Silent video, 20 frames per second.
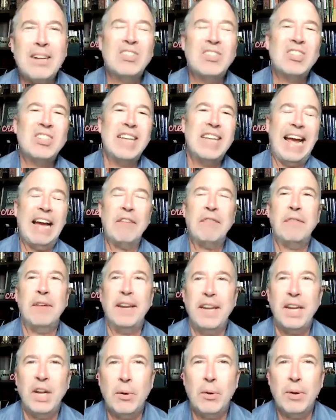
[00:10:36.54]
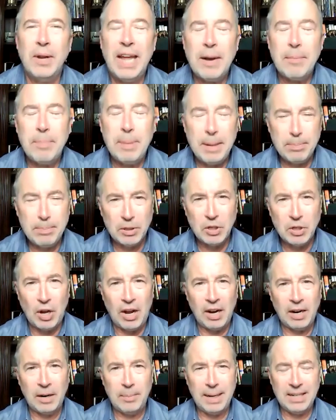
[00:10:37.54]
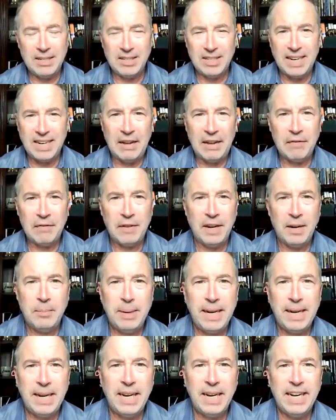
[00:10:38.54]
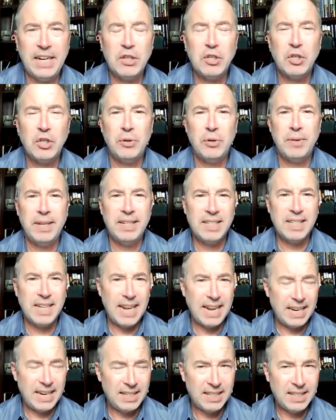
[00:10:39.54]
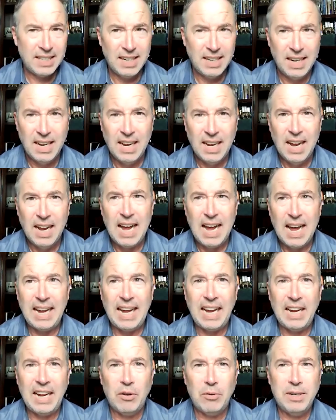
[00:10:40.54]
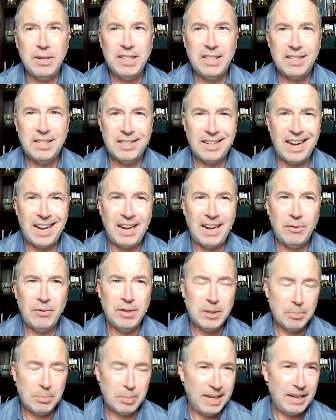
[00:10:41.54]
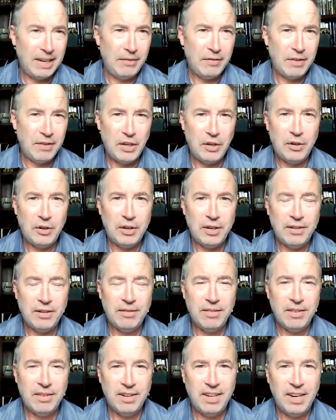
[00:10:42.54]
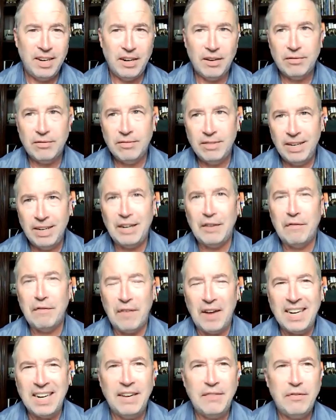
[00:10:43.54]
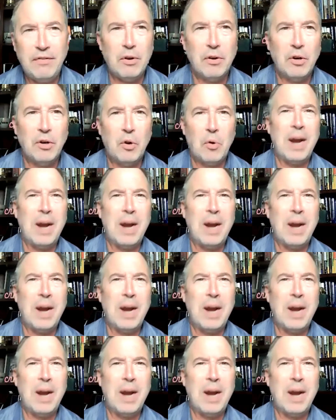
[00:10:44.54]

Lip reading: staffing? A lot of people talk about staffing being an issue these days. I always believe that you can find, if you're a